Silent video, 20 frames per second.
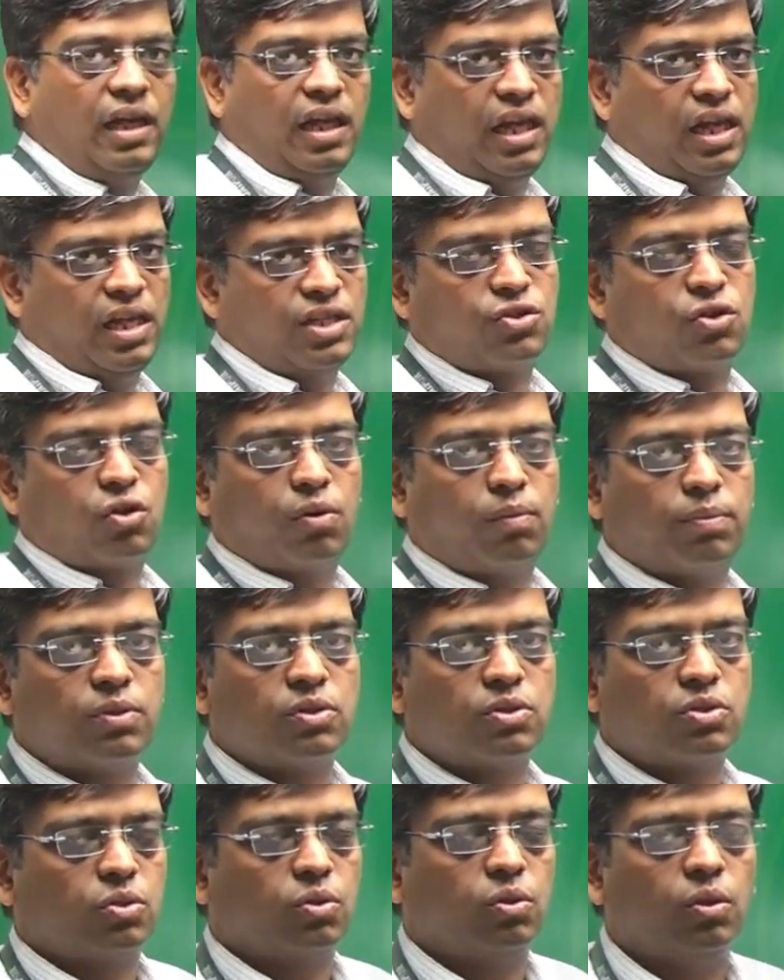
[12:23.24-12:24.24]
age group.
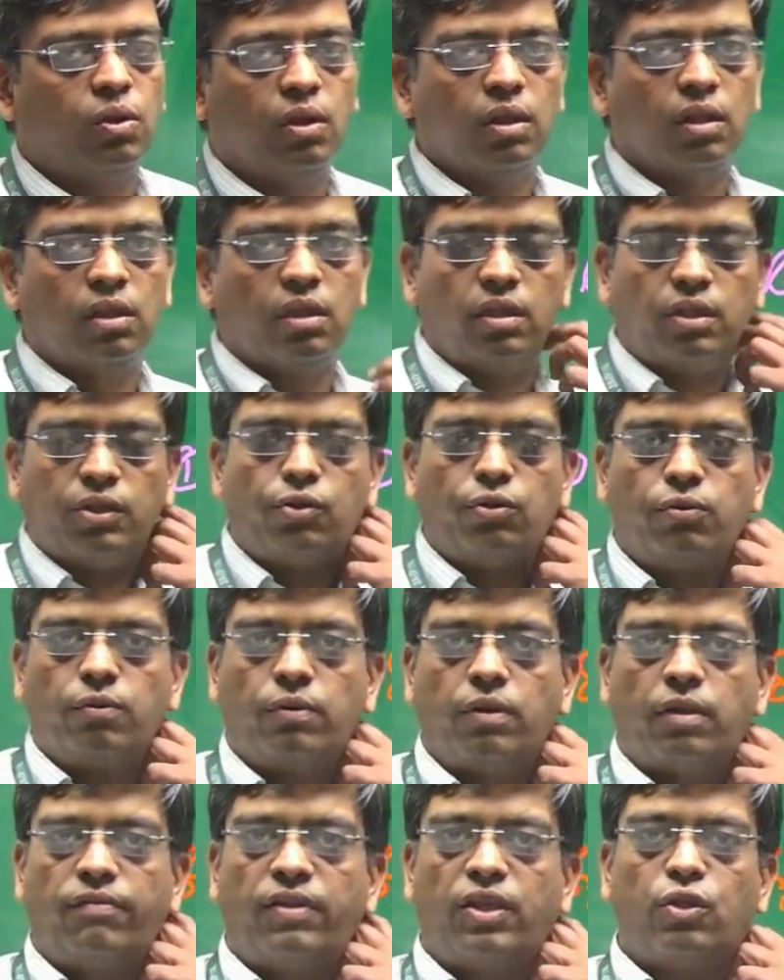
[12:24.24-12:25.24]
So
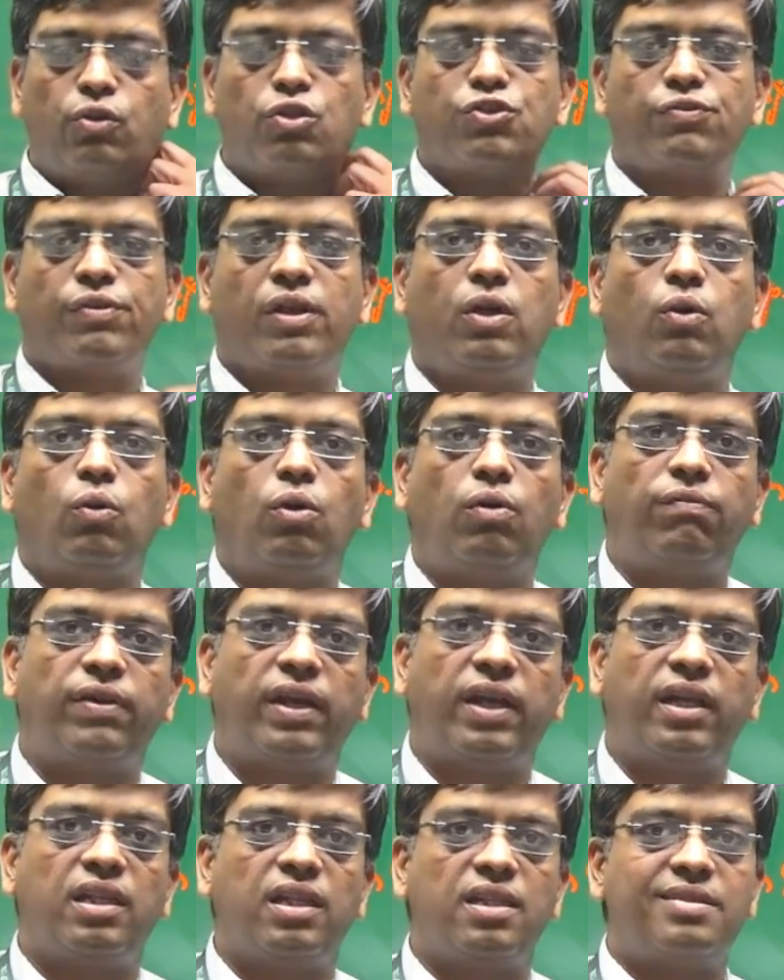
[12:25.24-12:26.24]
we usually don't
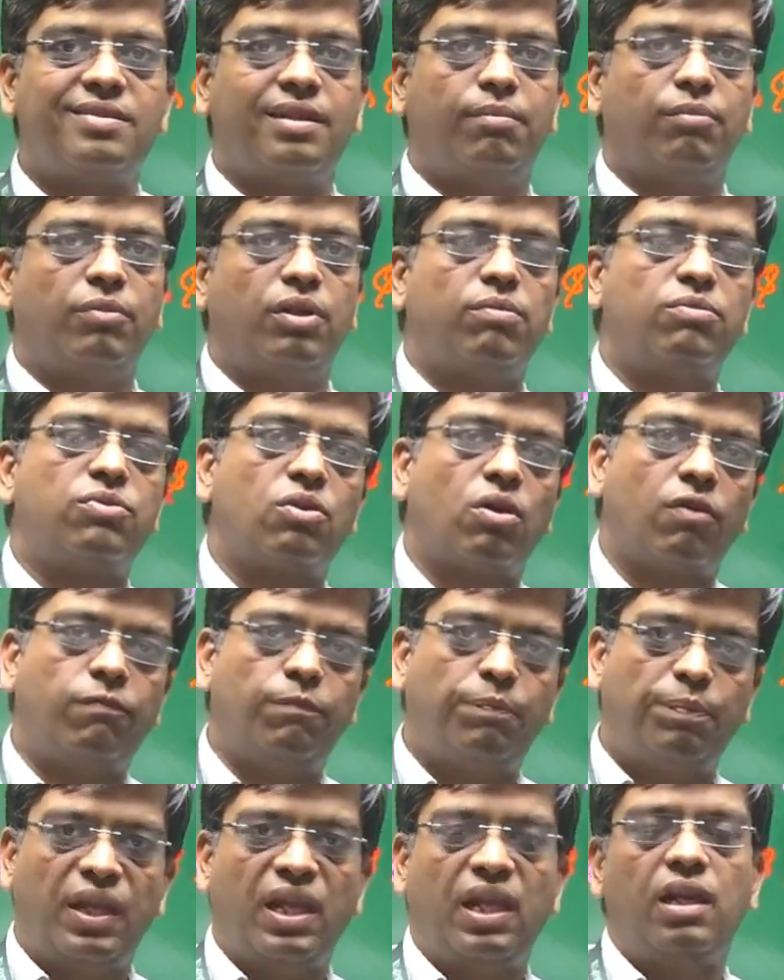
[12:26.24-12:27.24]
find these symptoms of
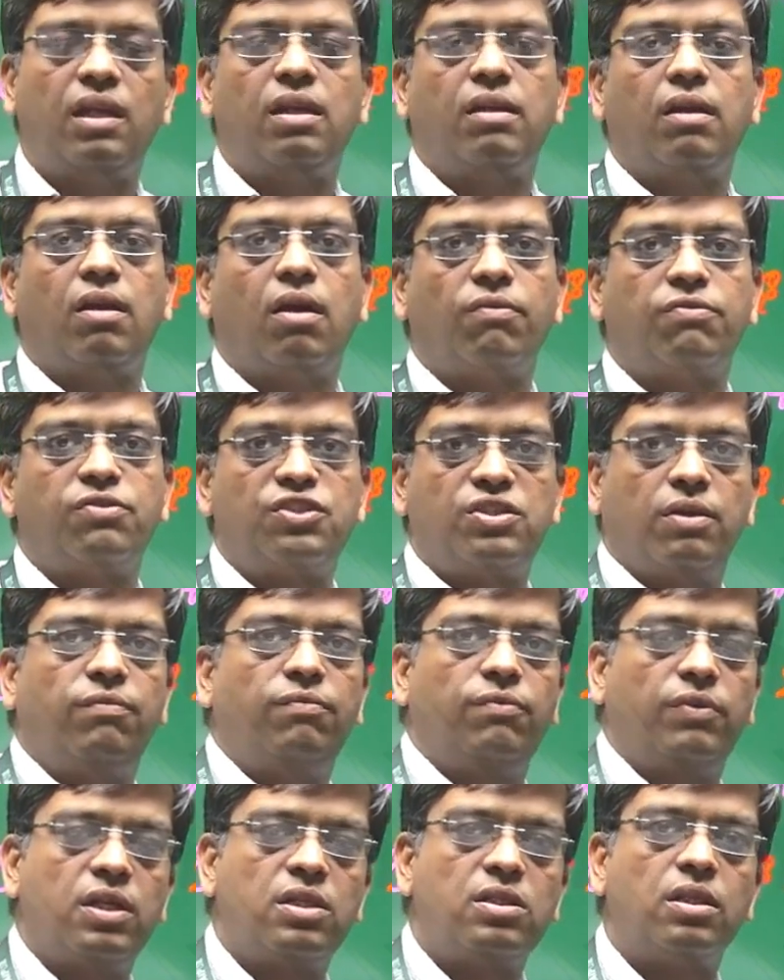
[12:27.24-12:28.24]
pain, of
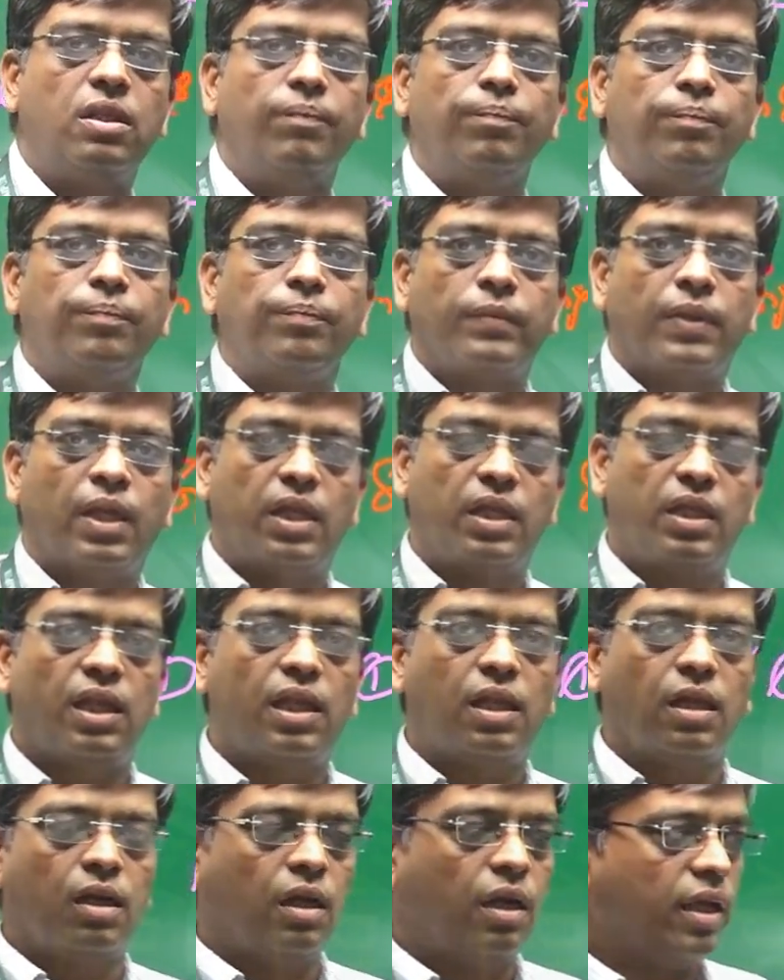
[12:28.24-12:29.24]
stiffness in
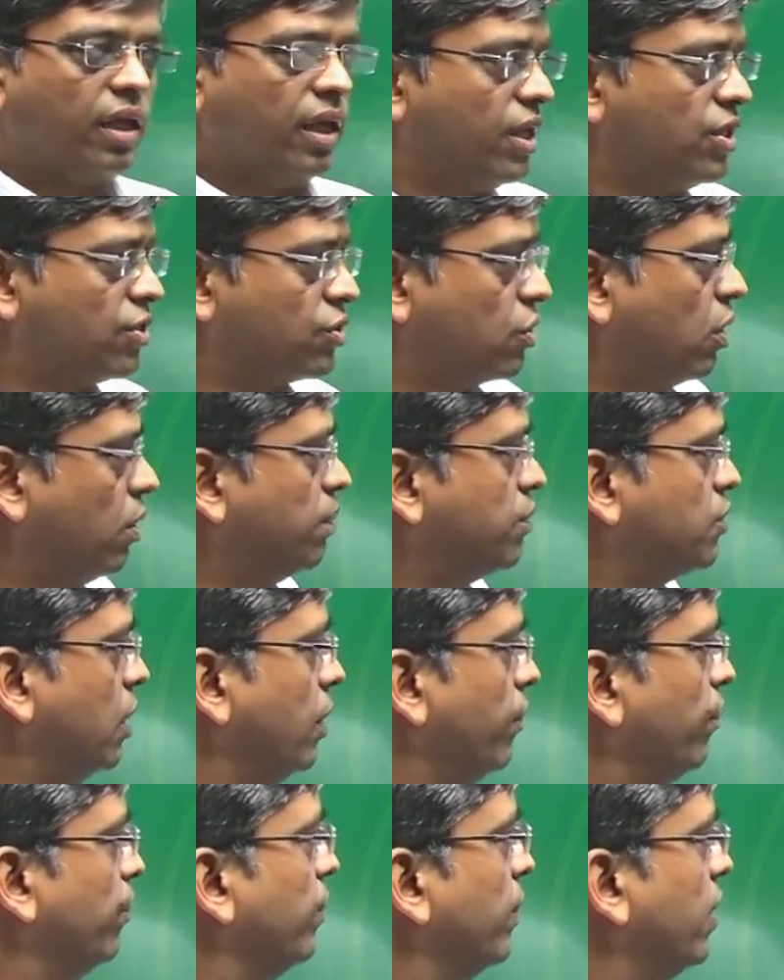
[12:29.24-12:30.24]
the early age groups.
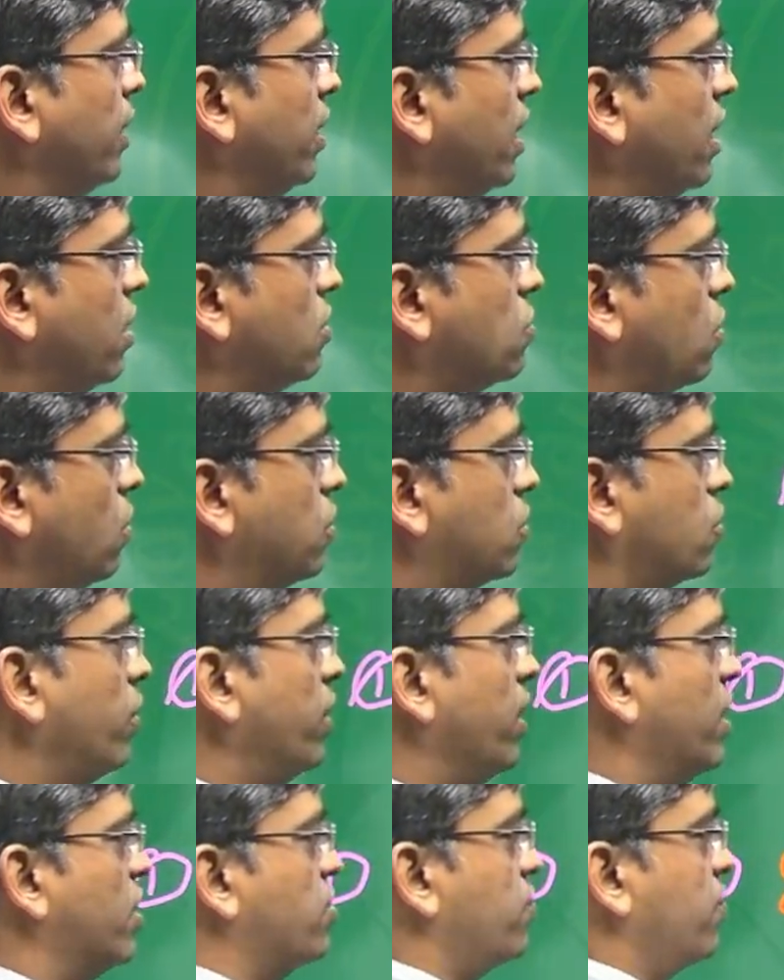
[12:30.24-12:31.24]
There is also
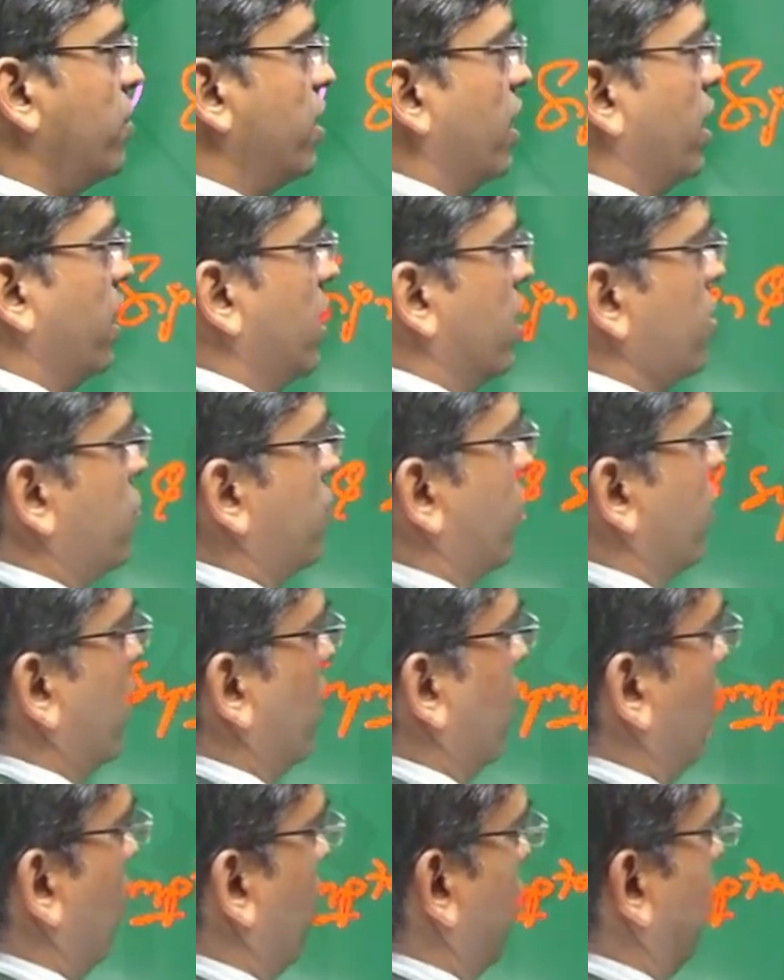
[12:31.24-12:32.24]

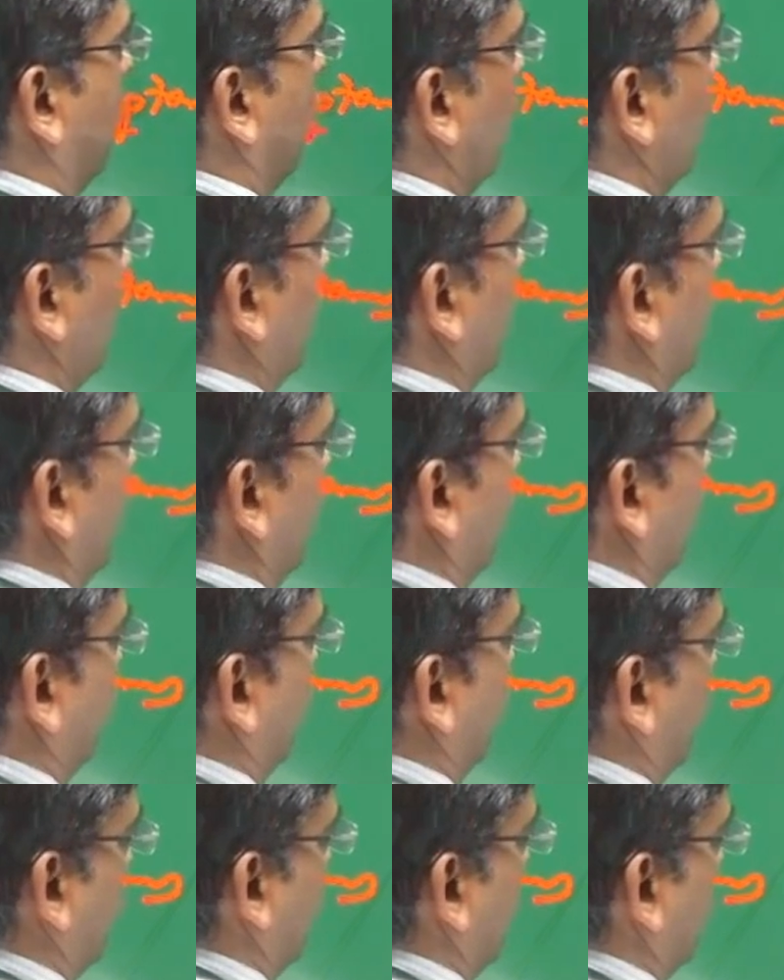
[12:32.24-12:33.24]
history of
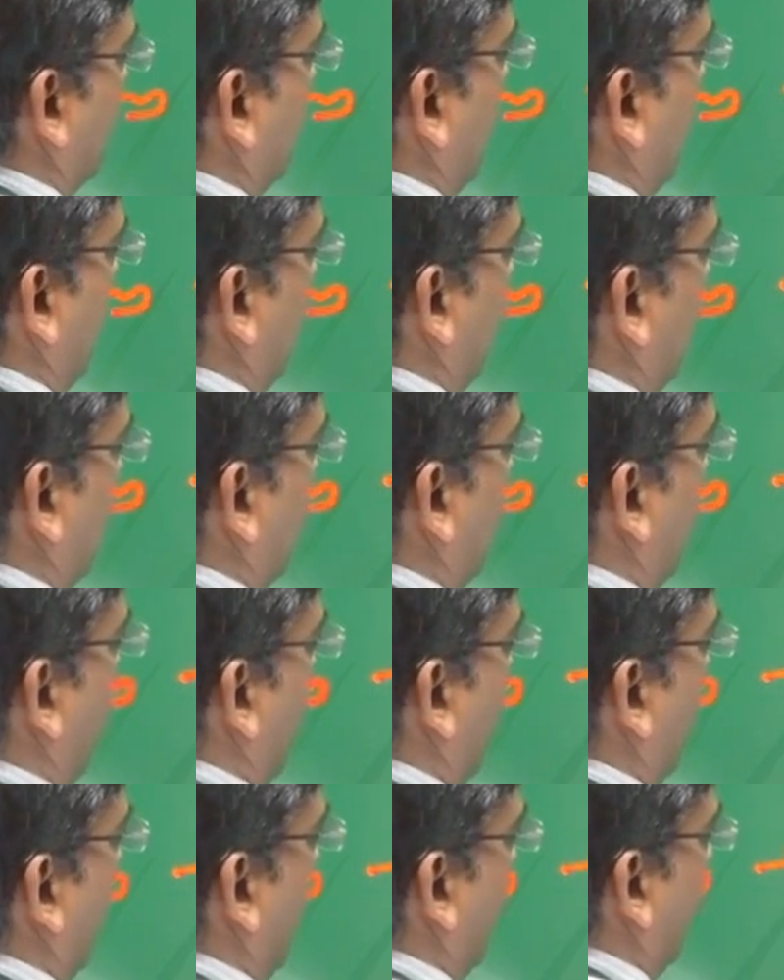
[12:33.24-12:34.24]

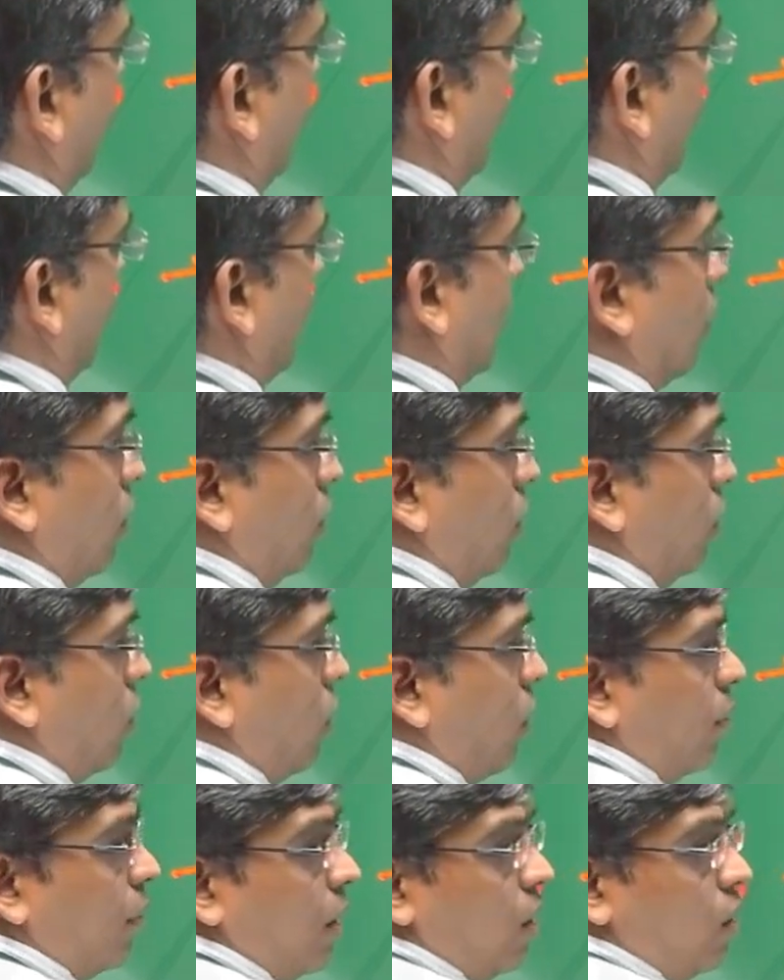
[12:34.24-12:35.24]
trauma
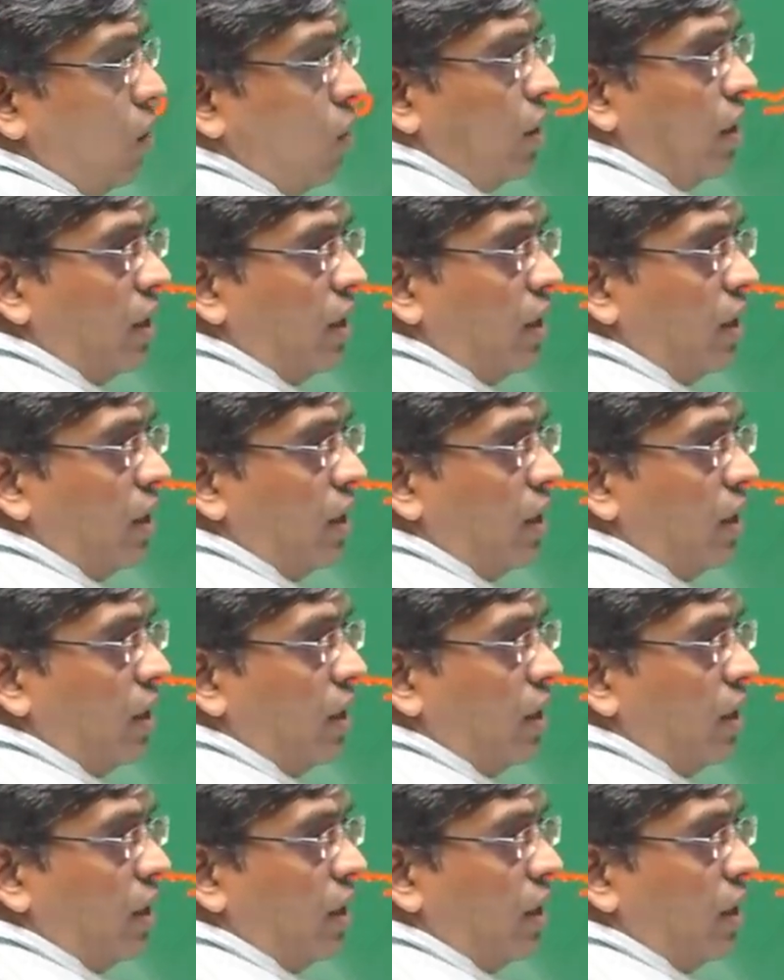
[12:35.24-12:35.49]
or